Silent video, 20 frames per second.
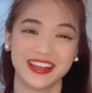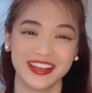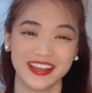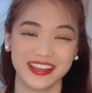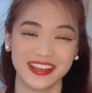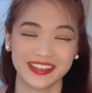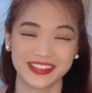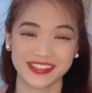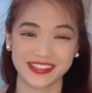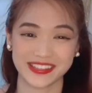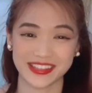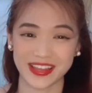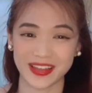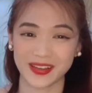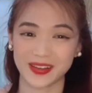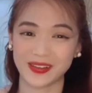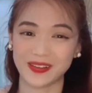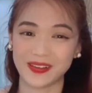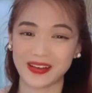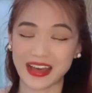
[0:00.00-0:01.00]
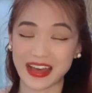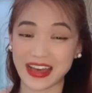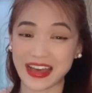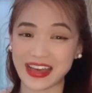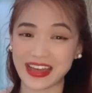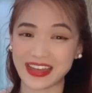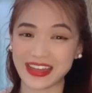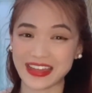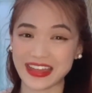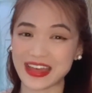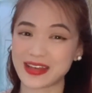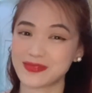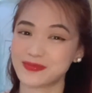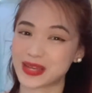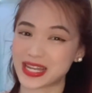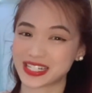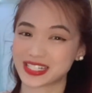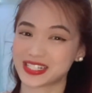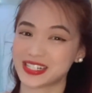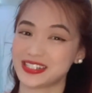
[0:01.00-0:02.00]
So I am
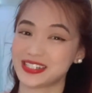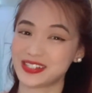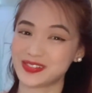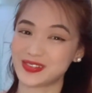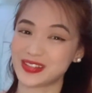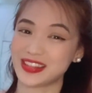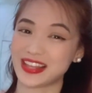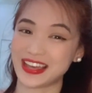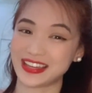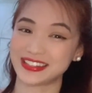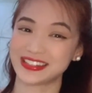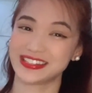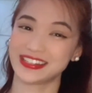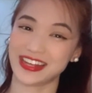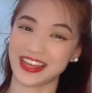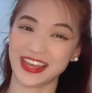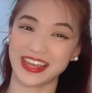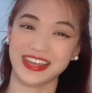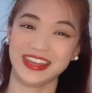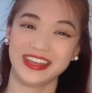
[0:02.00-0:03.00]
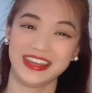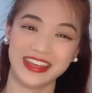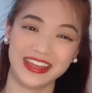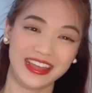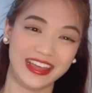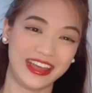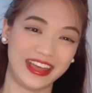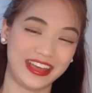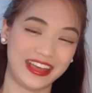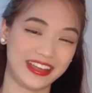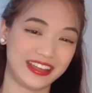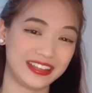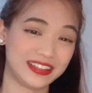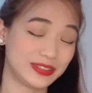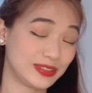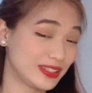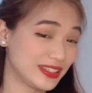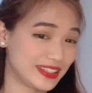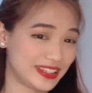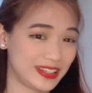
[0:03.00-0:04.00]
actually doing that today and
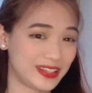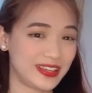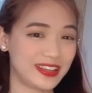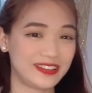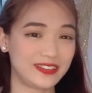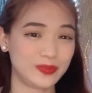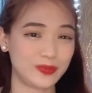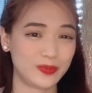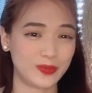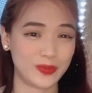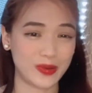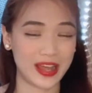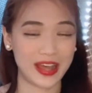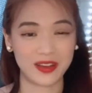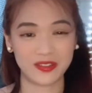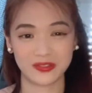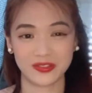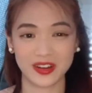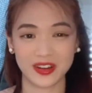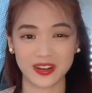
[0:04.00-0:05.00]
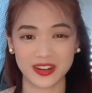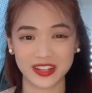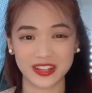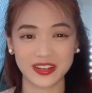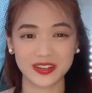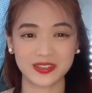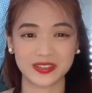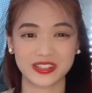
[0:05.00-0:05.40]
see how far it goes.